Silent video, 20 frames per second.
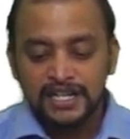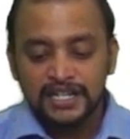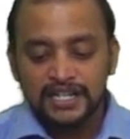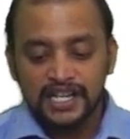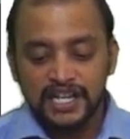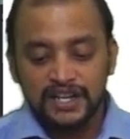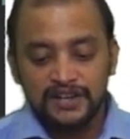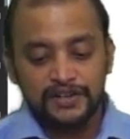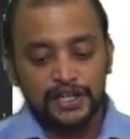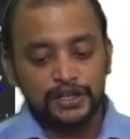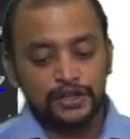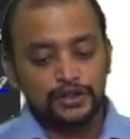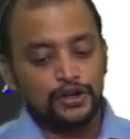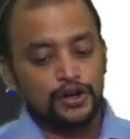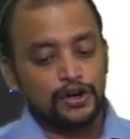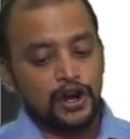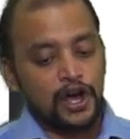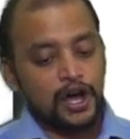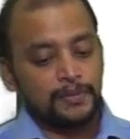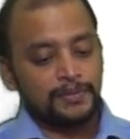even though
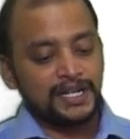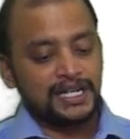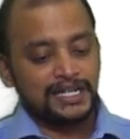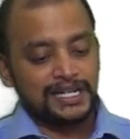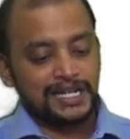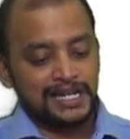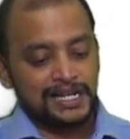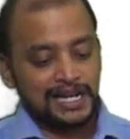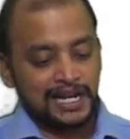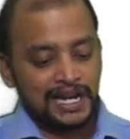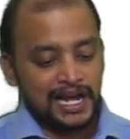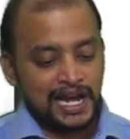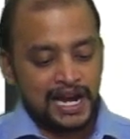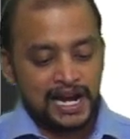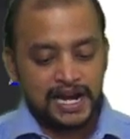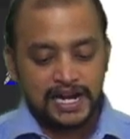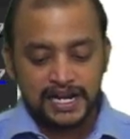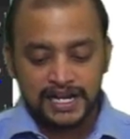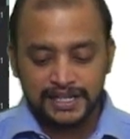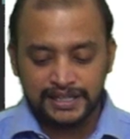raw material A,
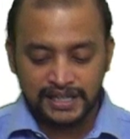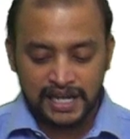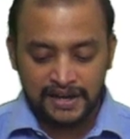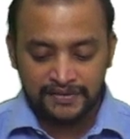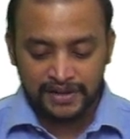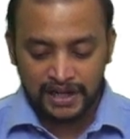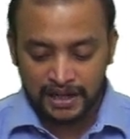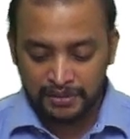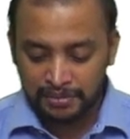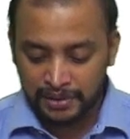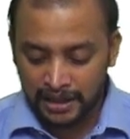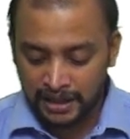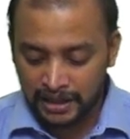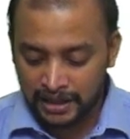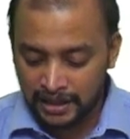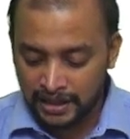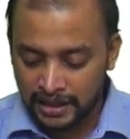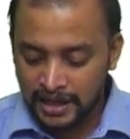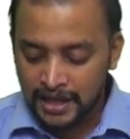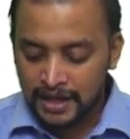it is
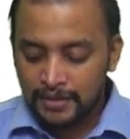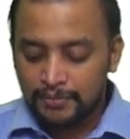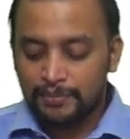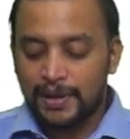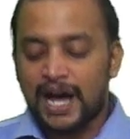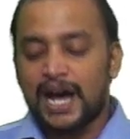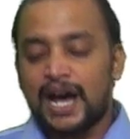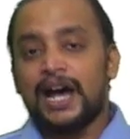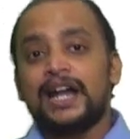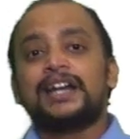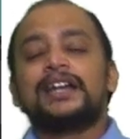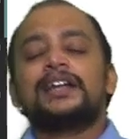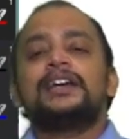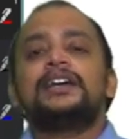available, but